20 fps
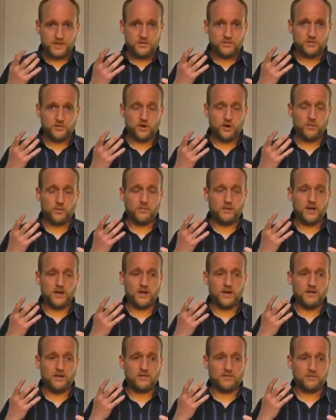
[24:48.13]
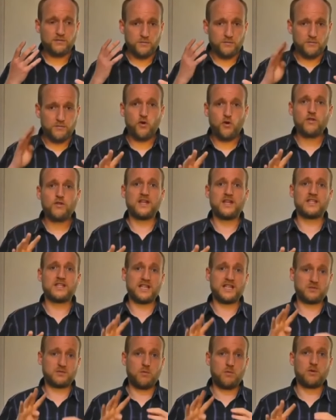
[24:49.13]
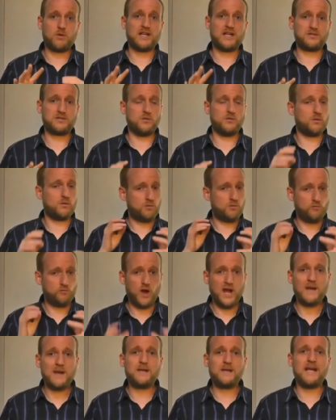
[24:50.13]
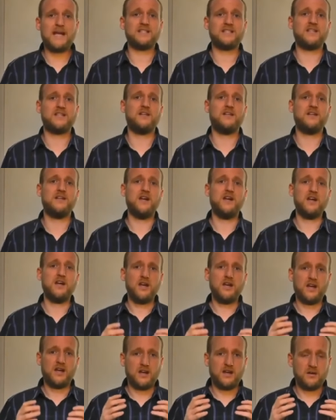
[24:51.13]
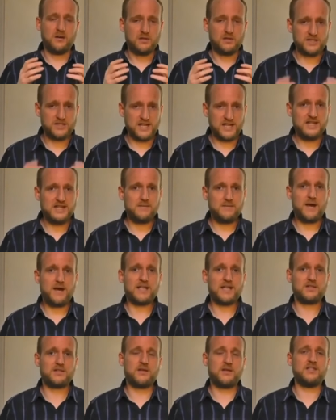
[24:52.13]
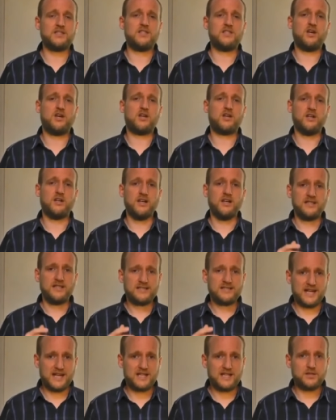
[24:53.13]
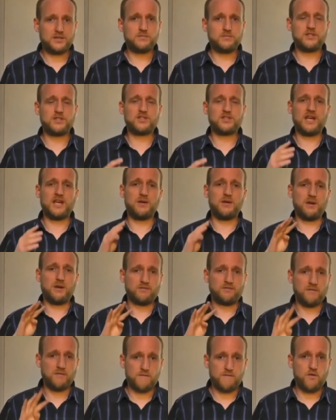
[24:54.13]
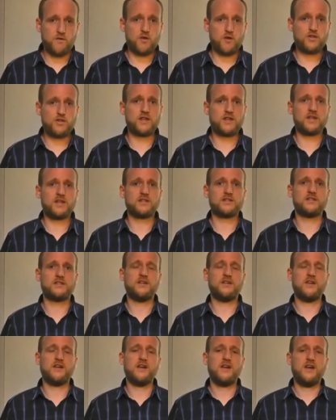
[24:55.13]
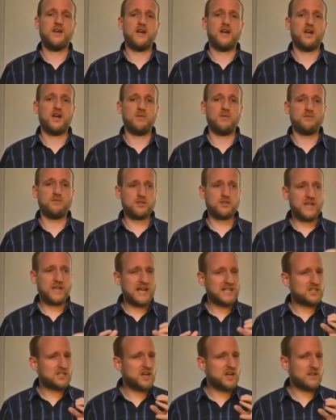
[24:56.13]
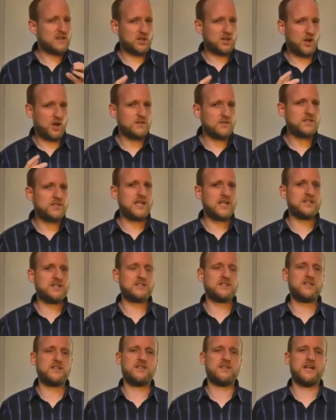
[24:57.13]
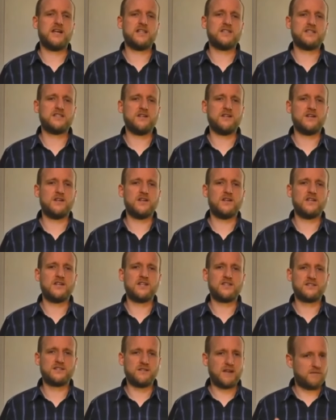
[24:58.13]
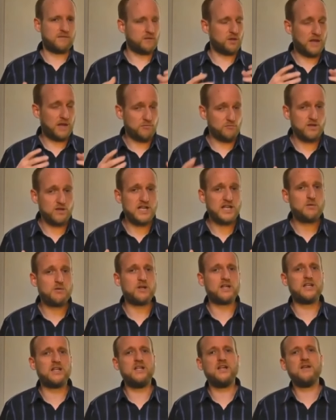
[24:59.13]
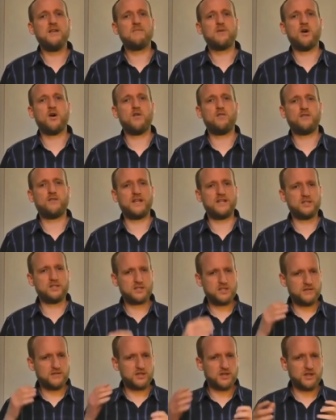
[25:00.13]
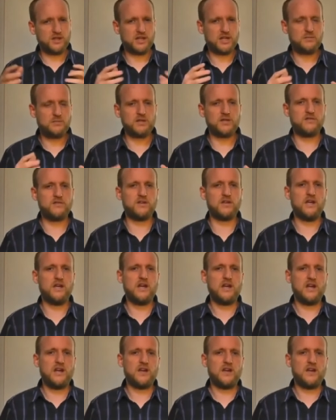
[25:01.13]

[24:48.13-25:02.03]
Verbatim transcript: from uh, from four things. That's what we're going to ask them to do. We're going to write them a letter, uh, we'll send it back to Antioch, telling them to stay away from four things. Um, so that's kind of the context. That's uh, that's I've done that really quickly, but hopefully it just gives you a little bit of a,